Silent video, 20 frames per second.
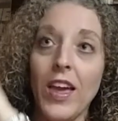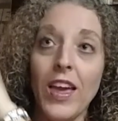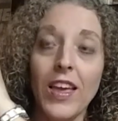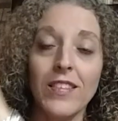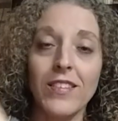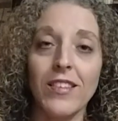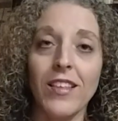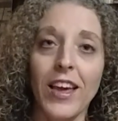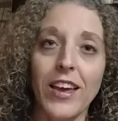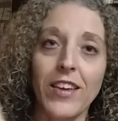
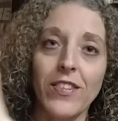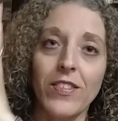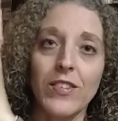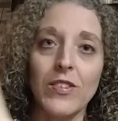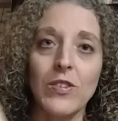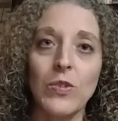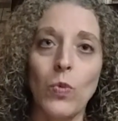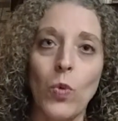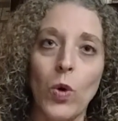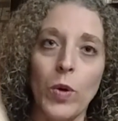is like
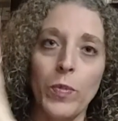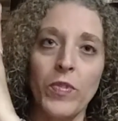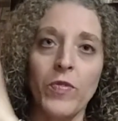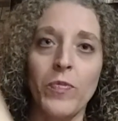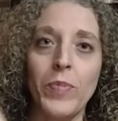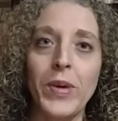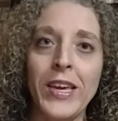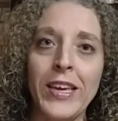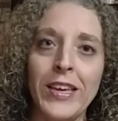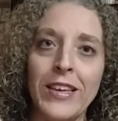this swarm
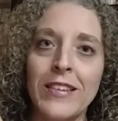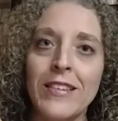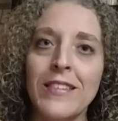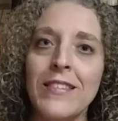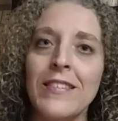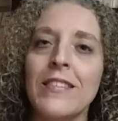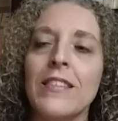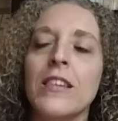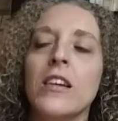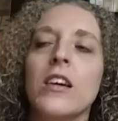of
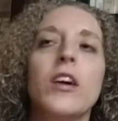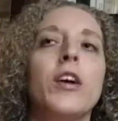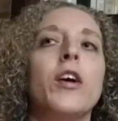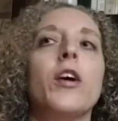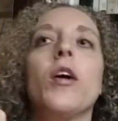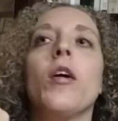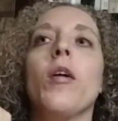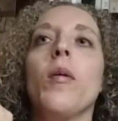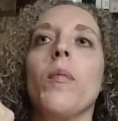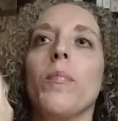bees,
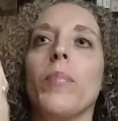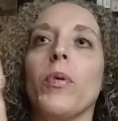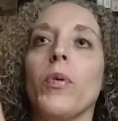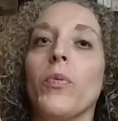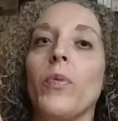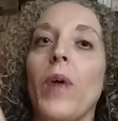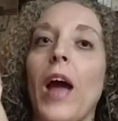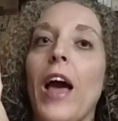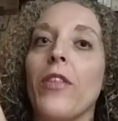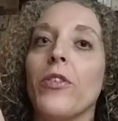
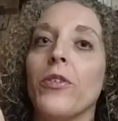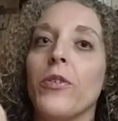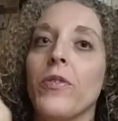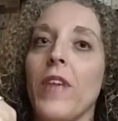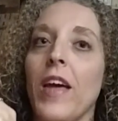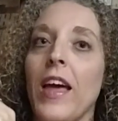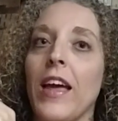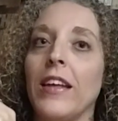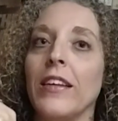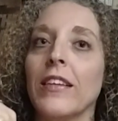but rather
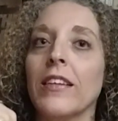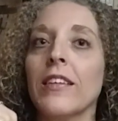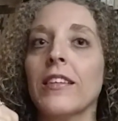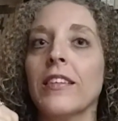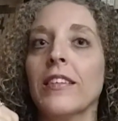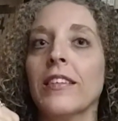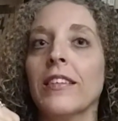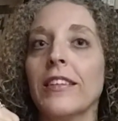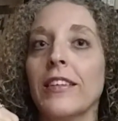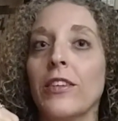than
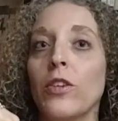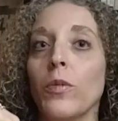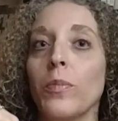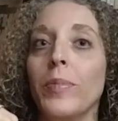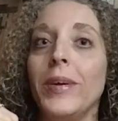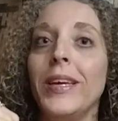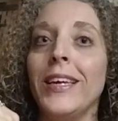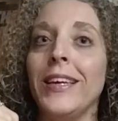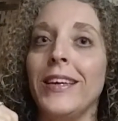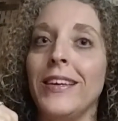little
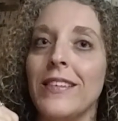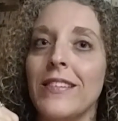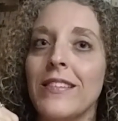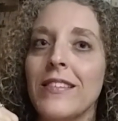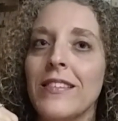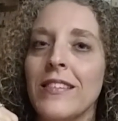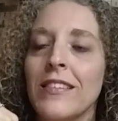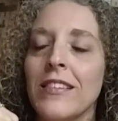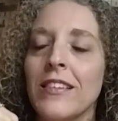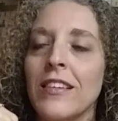
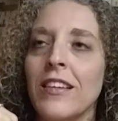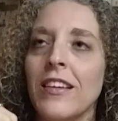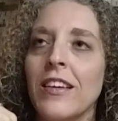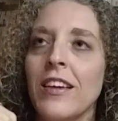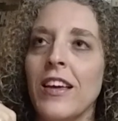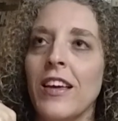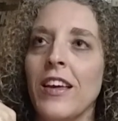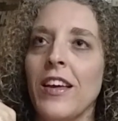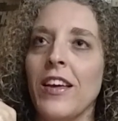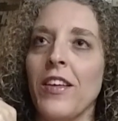bees,
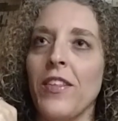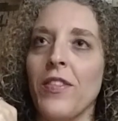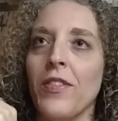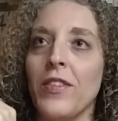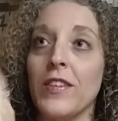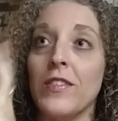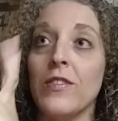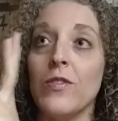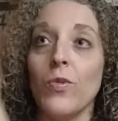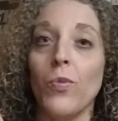
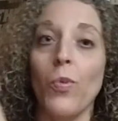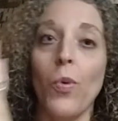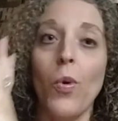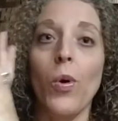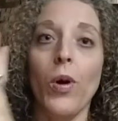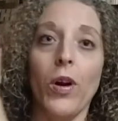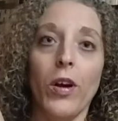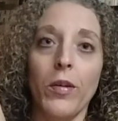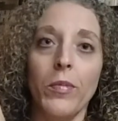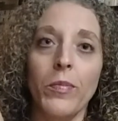this
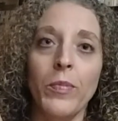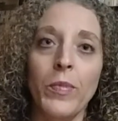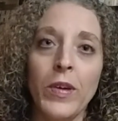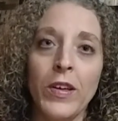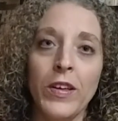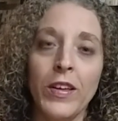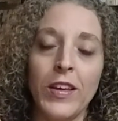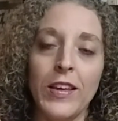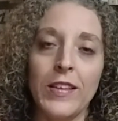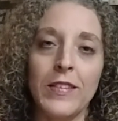swarm
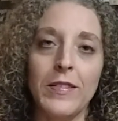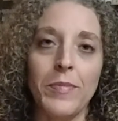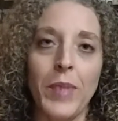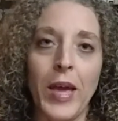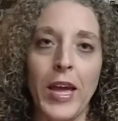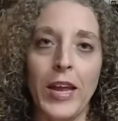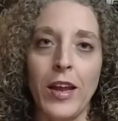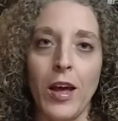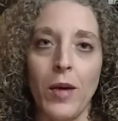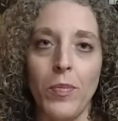is
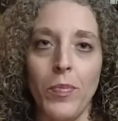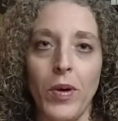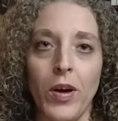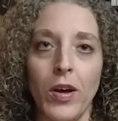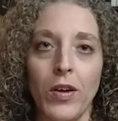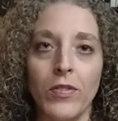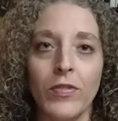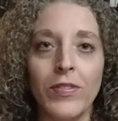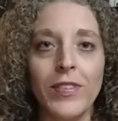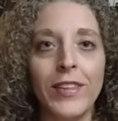made up
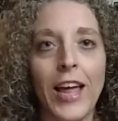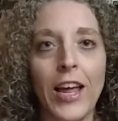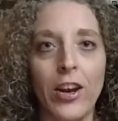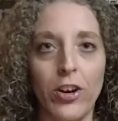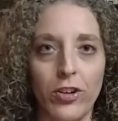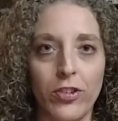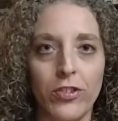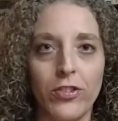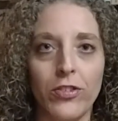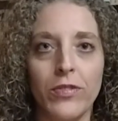of
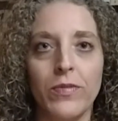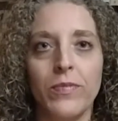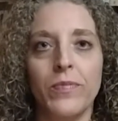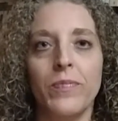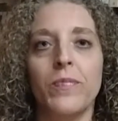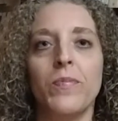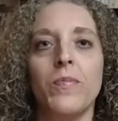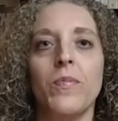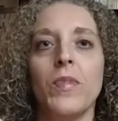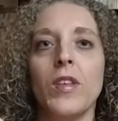letters.
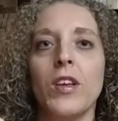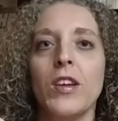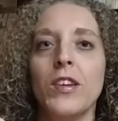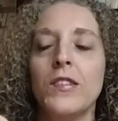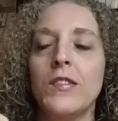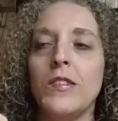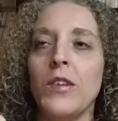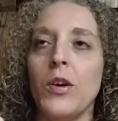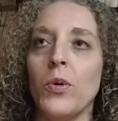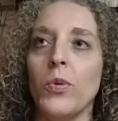
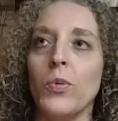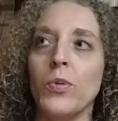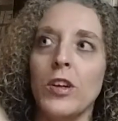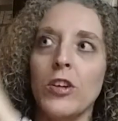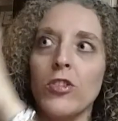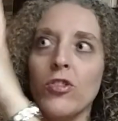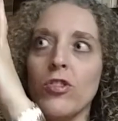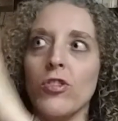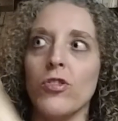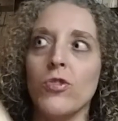So
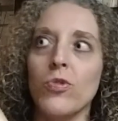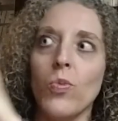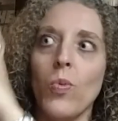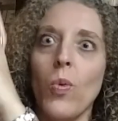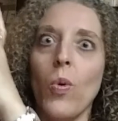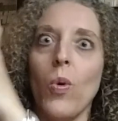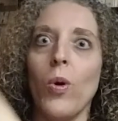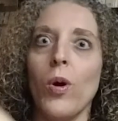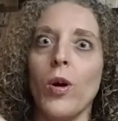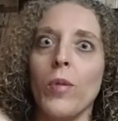there's a
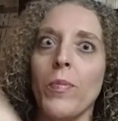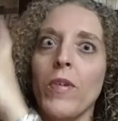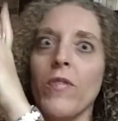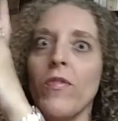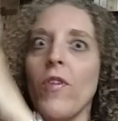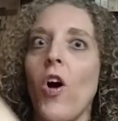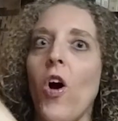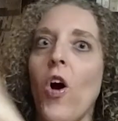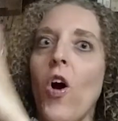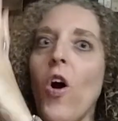swarm
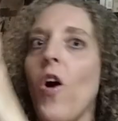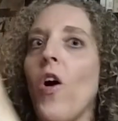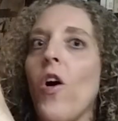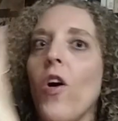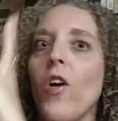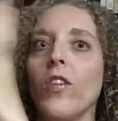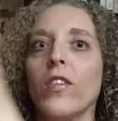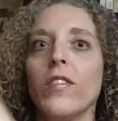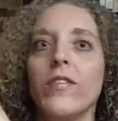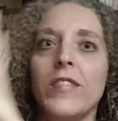of
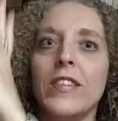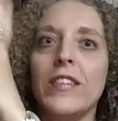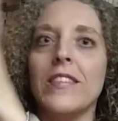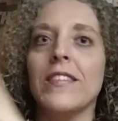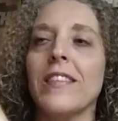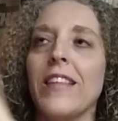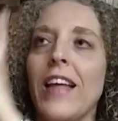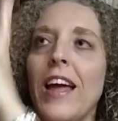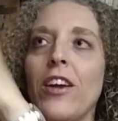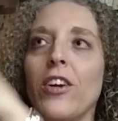all of these
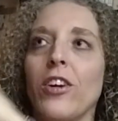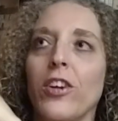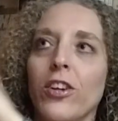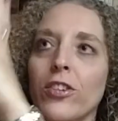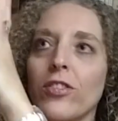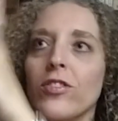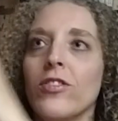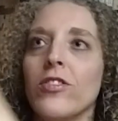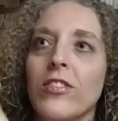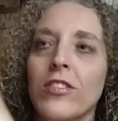
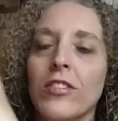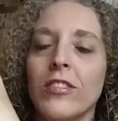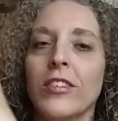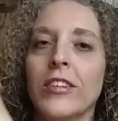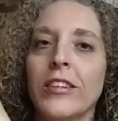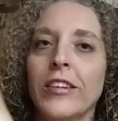letters,